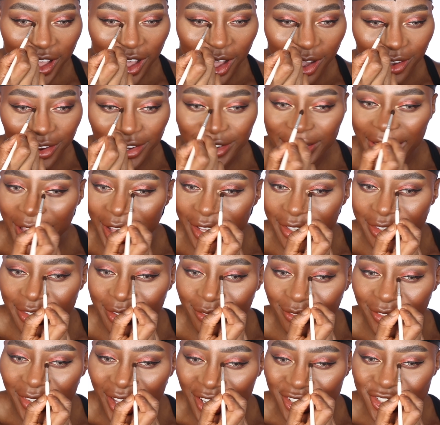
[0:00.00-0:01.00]
I'm gonna add
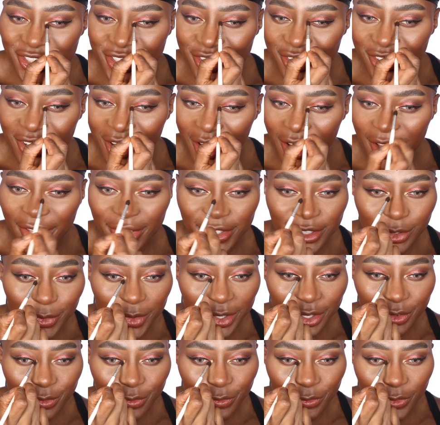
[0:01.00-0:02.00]
some lashes, guys, so we
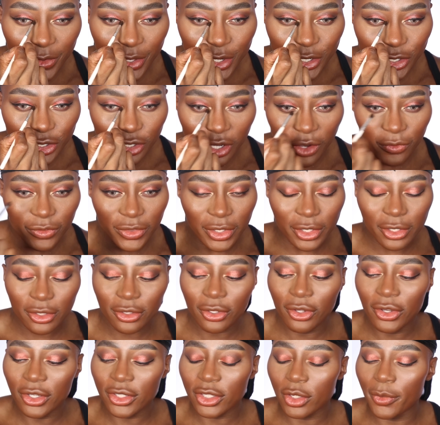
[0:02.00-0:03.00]
can finish off this
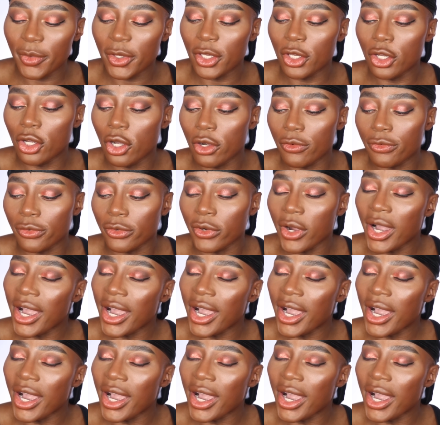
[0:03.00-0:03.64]
look, so we can go through